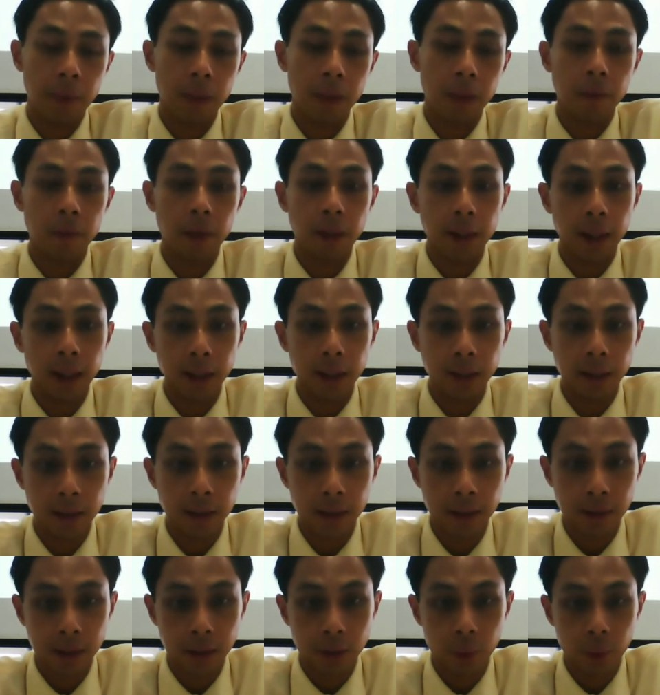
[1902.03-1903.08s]

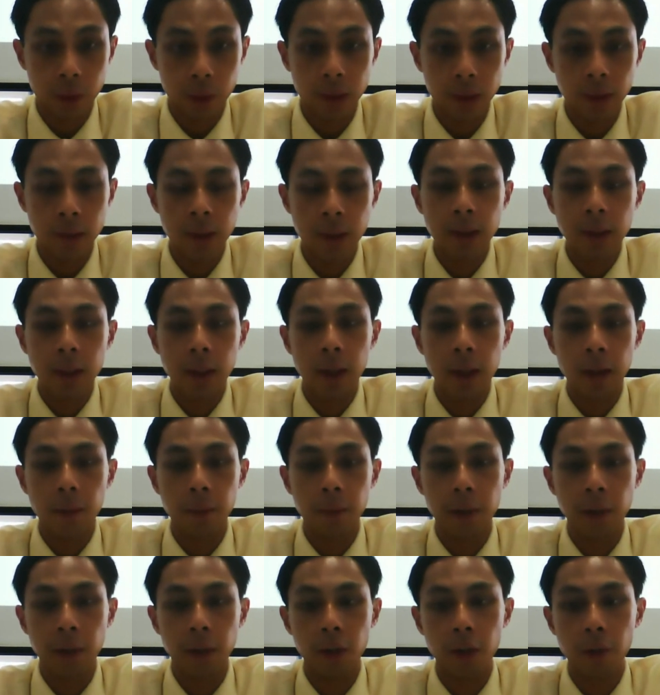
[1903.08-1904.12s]
rhinitis as well.
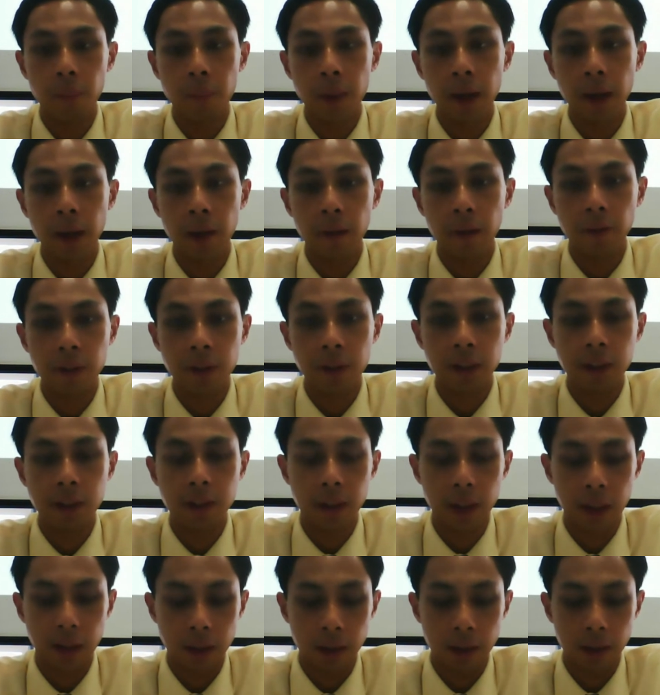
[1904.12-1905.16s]
They're all part of this
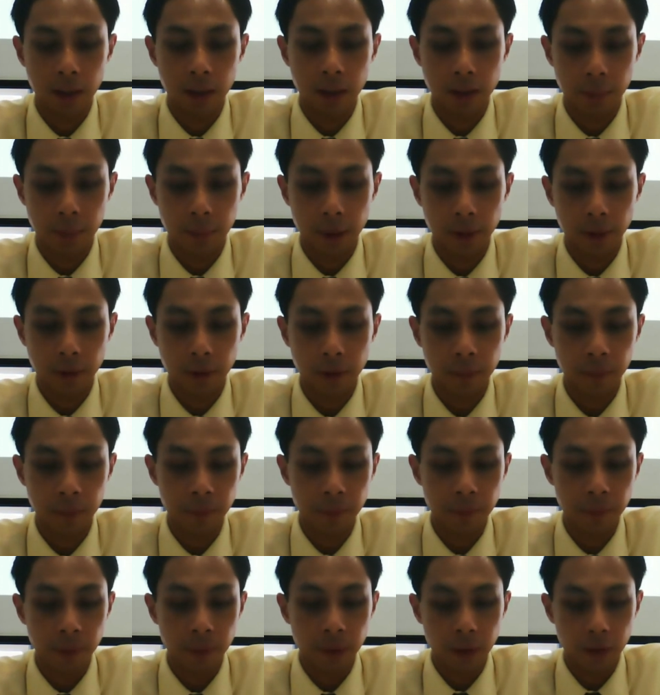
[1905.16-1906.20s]

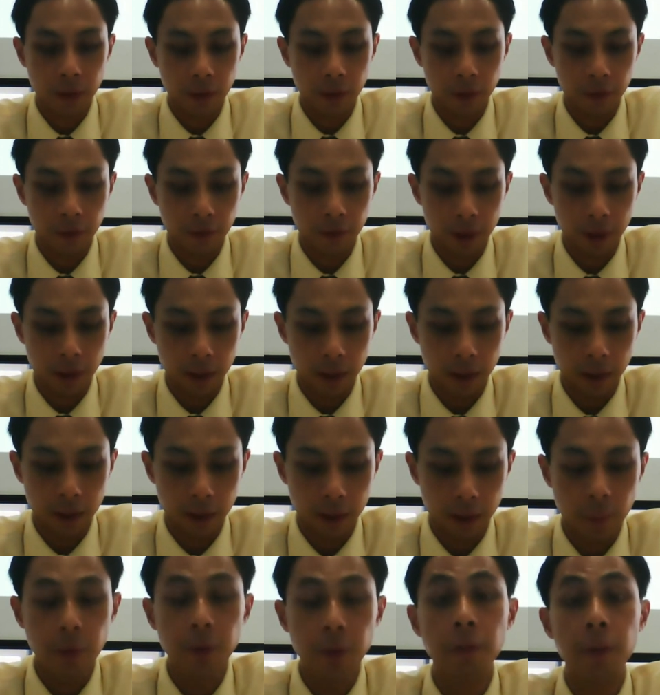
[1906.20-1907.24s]
spectrum of
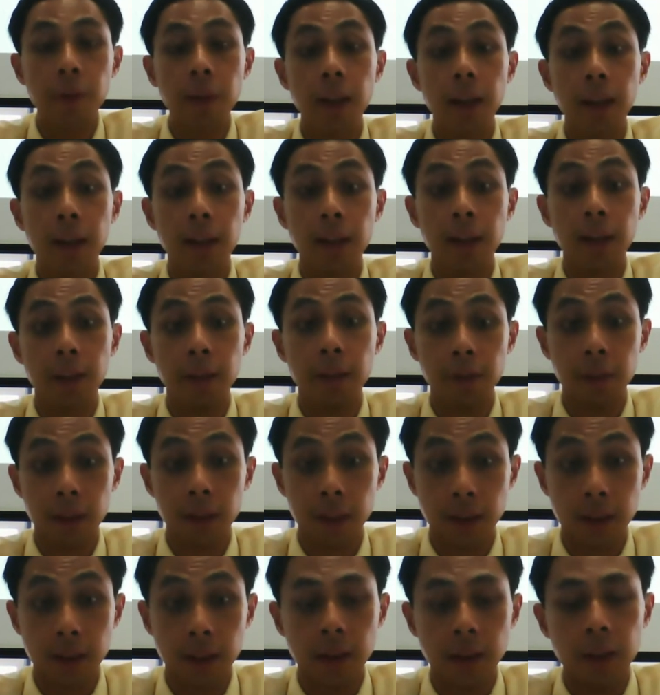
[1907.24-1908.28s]
immune-related
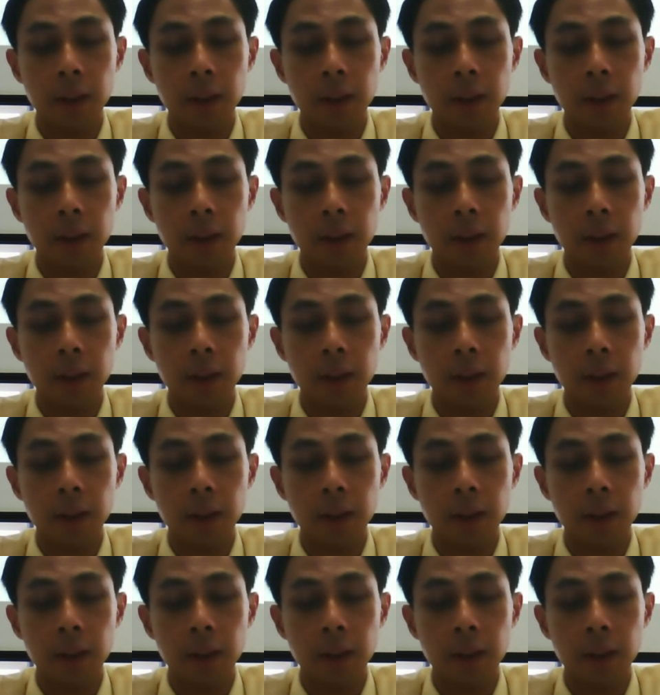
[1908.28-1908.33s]
illness.